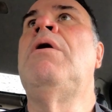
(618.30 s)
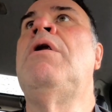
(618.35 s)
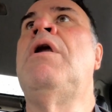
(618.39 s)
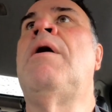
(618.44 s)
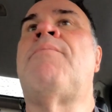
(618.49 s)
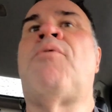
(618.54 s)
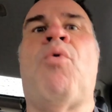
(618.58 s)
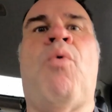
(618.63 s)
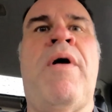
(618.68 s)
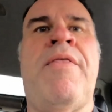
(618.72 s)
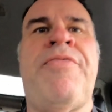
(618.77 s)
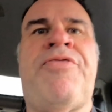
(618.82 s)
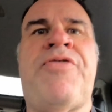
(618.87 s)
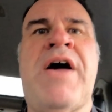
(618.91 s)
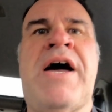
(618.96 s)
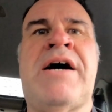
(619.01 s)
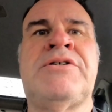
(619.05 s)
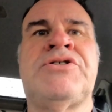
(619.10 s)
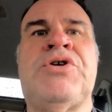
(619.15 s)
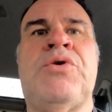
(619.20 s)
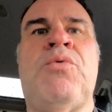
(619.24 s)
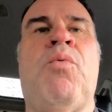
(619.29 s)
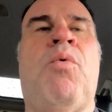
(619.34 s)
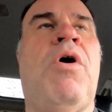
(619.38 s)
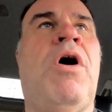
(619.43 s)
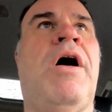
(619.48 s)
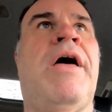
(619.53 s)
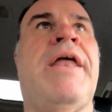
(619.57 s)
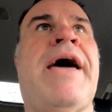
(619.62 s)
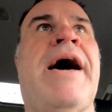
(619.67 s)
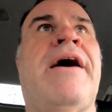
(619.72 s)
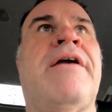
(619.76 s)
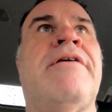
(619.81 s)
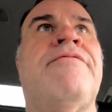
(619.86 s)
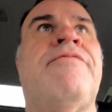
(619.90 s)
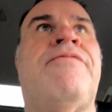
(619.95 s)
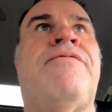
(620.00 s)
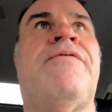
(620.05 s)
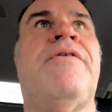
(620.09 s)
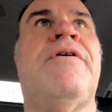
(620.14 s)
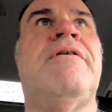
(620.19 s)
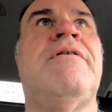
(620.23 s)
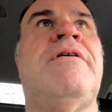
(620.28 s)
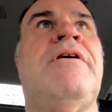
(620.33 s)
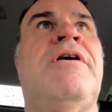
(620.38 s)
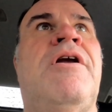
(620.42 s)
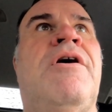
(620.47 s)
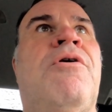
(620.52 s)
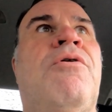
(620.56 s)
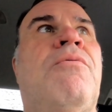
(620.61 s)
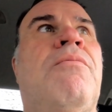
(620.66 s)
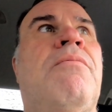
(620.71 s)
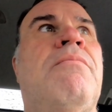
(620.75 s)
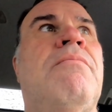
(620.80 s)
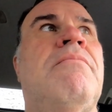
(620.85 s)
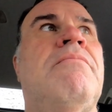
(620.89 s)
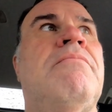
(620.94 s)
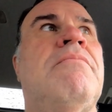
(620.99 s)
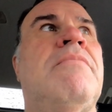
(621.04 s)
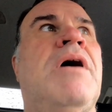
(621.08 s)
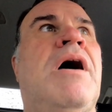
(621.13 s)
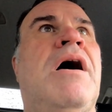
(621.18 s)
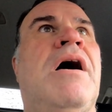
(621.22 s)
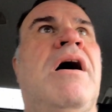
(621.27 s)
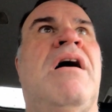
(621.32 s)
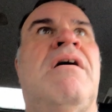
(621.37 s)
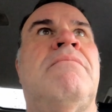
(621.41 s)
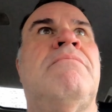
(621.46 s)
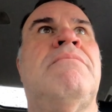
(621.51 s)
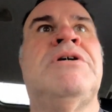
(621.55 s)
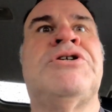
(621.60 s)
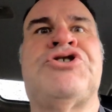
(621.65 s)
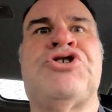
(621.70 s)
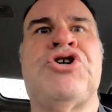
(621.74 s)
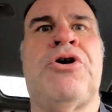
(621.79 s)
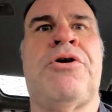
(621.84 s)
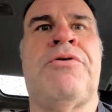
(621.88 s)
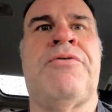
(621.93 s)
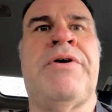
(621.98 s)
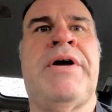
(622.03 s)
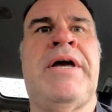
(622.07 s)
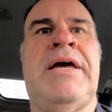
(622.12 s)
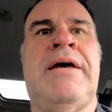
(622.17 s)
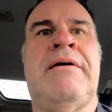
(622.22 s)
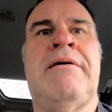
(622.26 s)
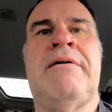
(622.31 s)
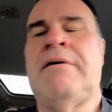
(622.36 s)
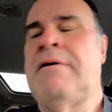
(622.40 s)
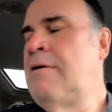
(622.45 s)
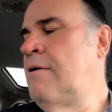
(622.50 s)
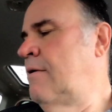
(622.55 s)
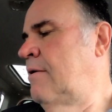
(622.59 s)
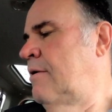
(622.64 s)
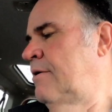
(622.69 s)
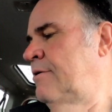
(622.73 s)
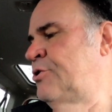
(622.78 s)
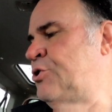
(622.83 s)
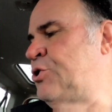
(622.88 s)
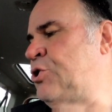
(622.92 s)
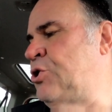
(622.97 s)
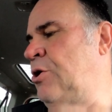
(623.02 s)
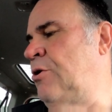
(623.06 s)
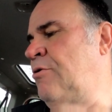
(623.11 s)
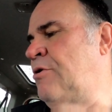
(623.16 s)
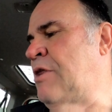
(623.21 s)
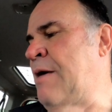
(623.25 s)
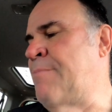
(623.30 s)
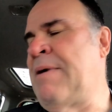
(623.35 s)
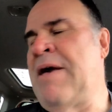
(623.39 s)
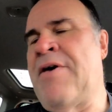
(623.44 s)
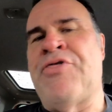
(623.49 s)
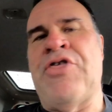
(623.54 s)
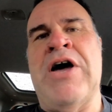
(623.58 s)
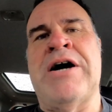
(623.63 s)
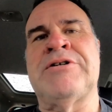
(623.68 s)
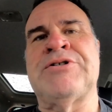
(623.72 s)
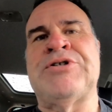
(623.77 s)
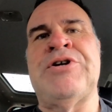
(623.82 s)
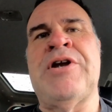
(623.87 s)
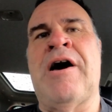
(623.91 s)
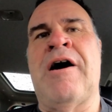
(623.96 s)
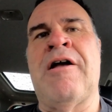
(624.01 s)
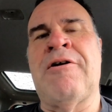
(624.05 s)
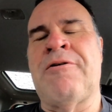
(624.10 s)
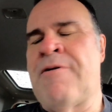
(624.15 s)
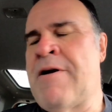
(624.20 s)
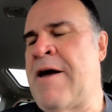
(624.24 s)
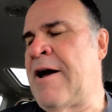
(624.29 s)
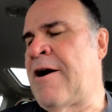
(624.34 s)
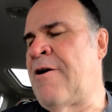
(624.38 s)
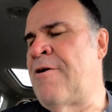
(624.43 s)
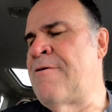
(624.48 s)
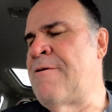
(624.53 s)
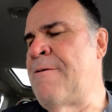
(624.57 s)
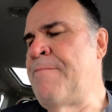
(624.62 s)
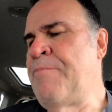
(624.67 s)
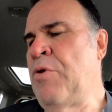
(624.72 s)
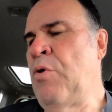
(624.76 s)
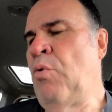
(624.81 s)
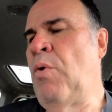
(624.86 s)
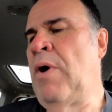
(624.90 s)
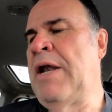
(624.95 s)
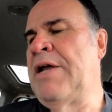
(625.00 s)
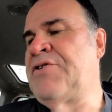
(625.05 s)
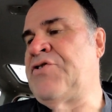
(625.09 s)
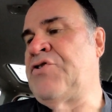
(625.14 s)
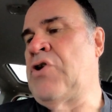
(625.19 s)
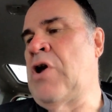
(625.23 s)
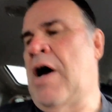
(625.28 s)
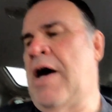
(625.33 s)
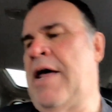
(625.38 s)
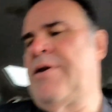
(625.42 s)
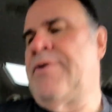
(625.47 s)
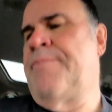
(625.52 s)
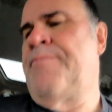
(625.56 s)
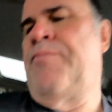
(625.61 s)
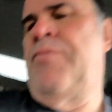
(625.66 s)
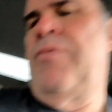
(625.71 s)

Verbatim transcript: number 1001 out of, you know, uh, Missouri, shoot, that'd be a $1,000 record. Well, it's not,